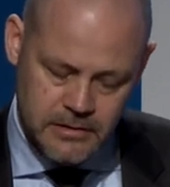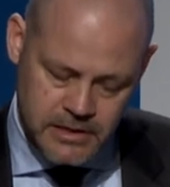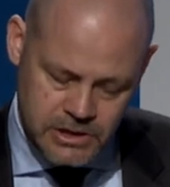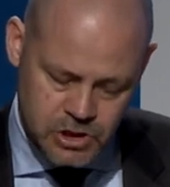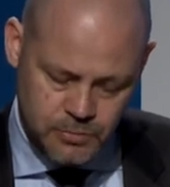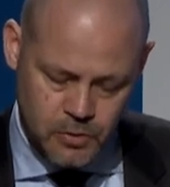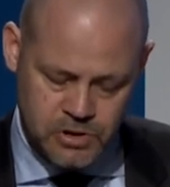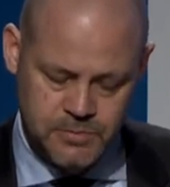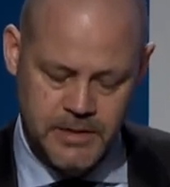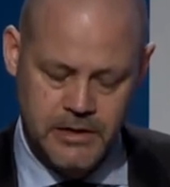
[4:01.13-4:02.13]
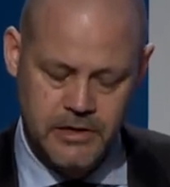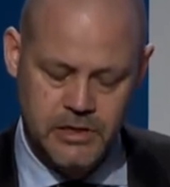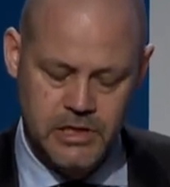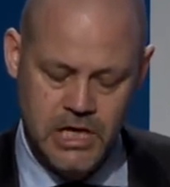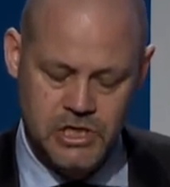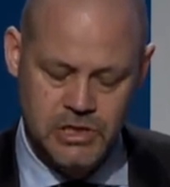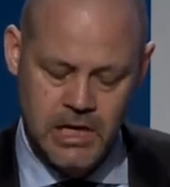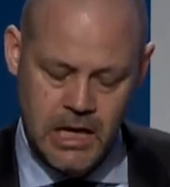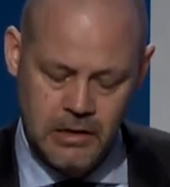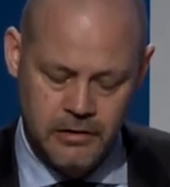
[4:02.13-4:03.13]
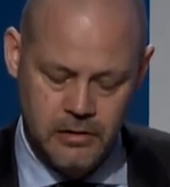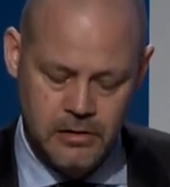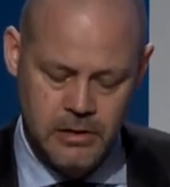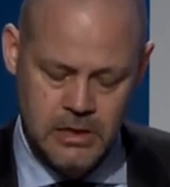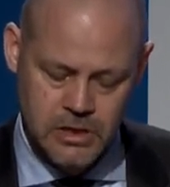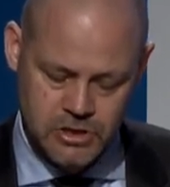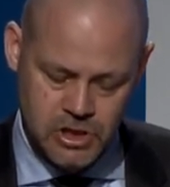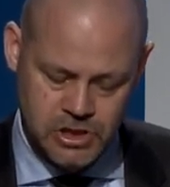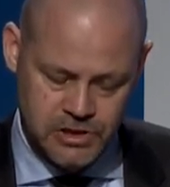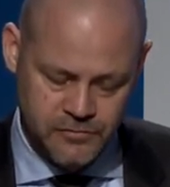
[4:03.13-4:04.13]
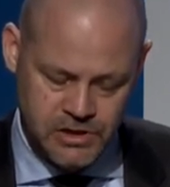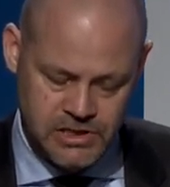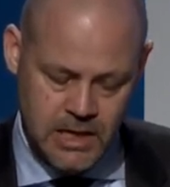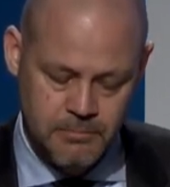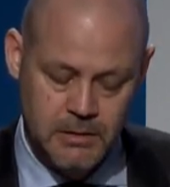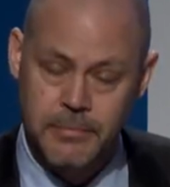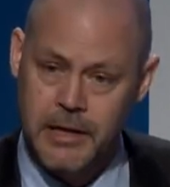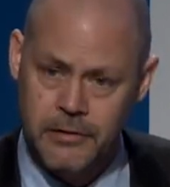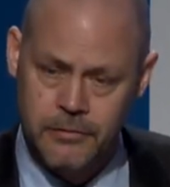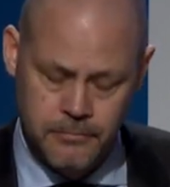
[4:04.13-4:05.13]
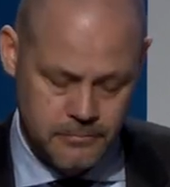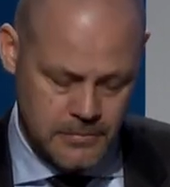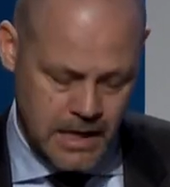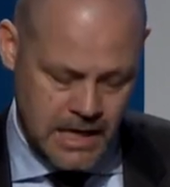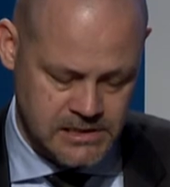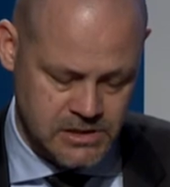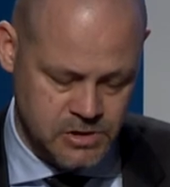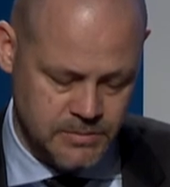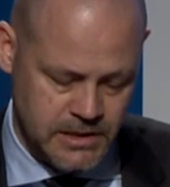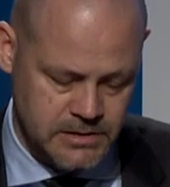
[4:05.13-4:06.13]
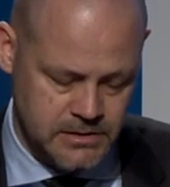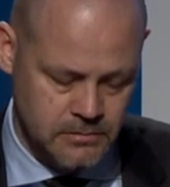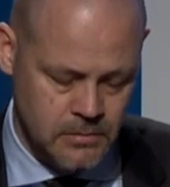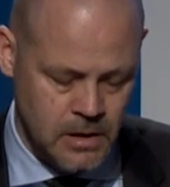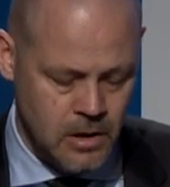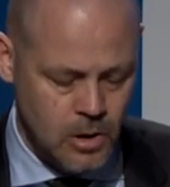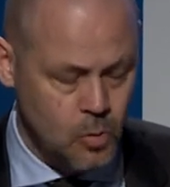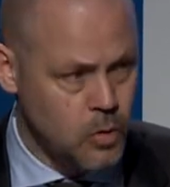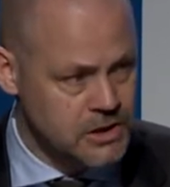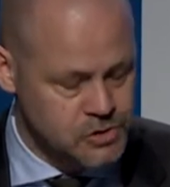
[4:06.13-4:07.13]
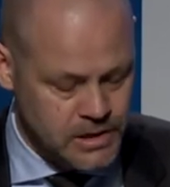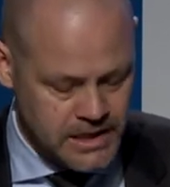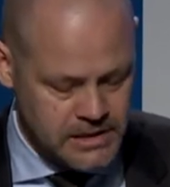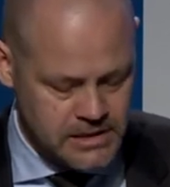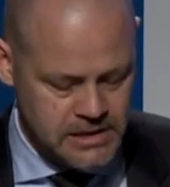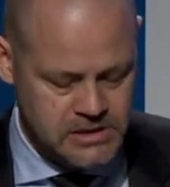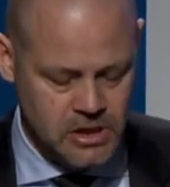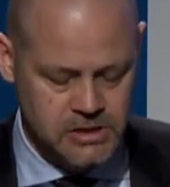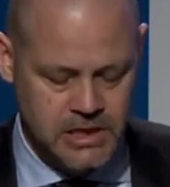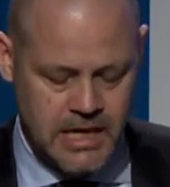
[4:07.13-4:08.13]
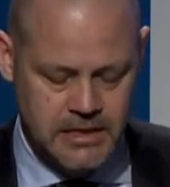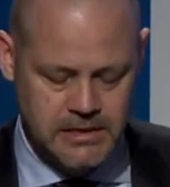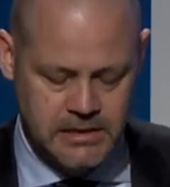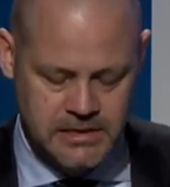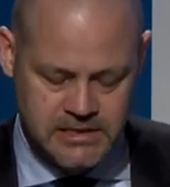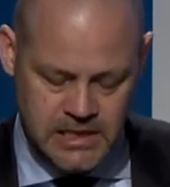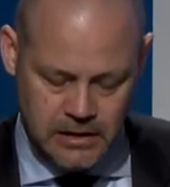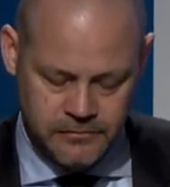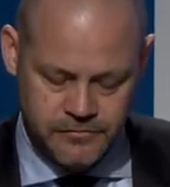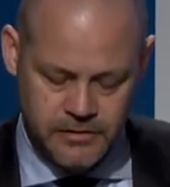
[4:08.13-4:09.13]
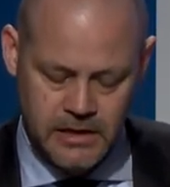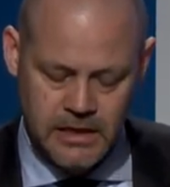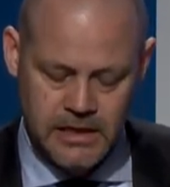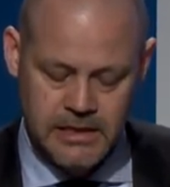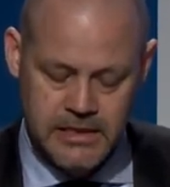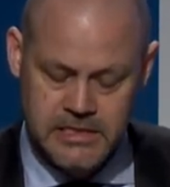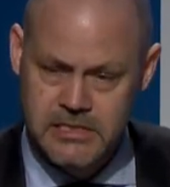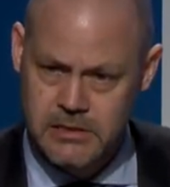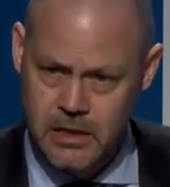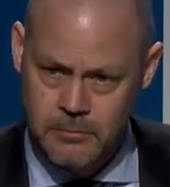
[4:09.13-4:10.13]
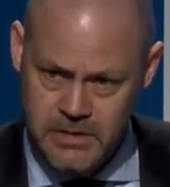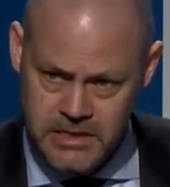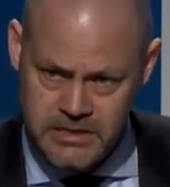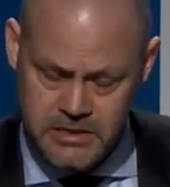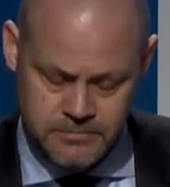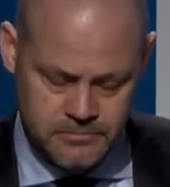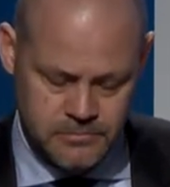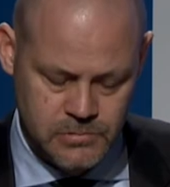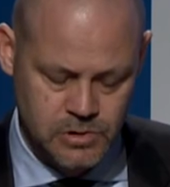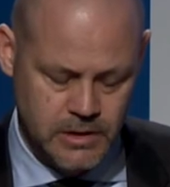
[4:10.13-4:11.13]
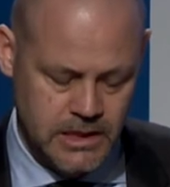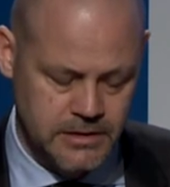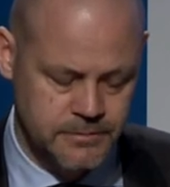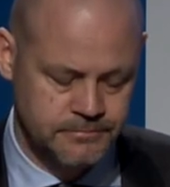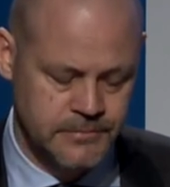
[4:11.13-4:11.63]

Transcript: This supports better education and healthcare, such as, for example, better access to medicine. While trade is not an end in itself, it is a means to an end.